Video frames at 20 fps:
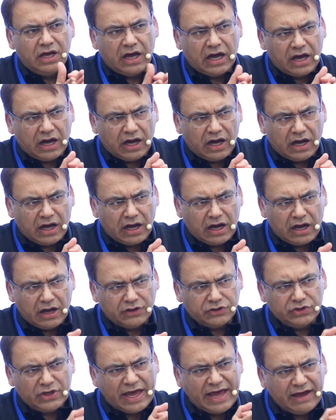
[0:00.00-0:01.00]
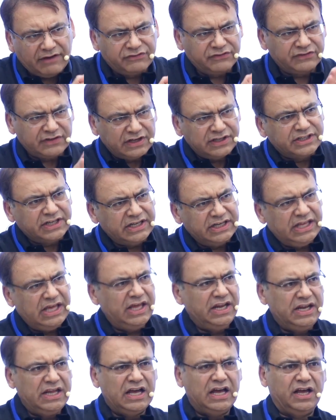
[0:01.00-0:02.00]
You have certain
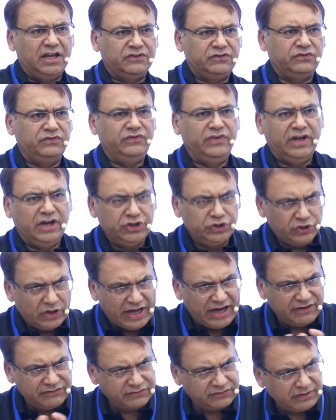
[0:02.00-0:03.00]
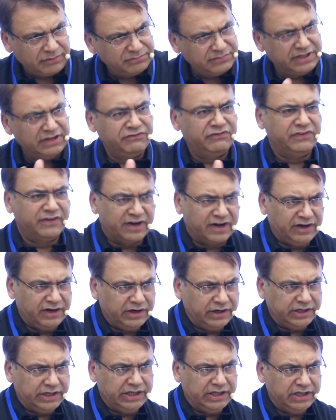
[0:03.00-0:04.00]
areas where you have some
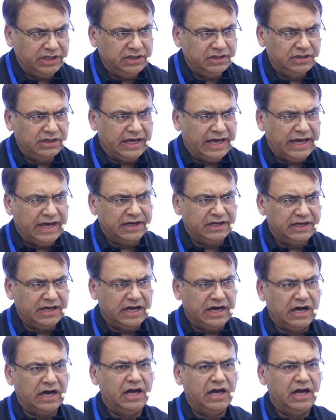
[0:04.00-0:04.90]
difficulty, and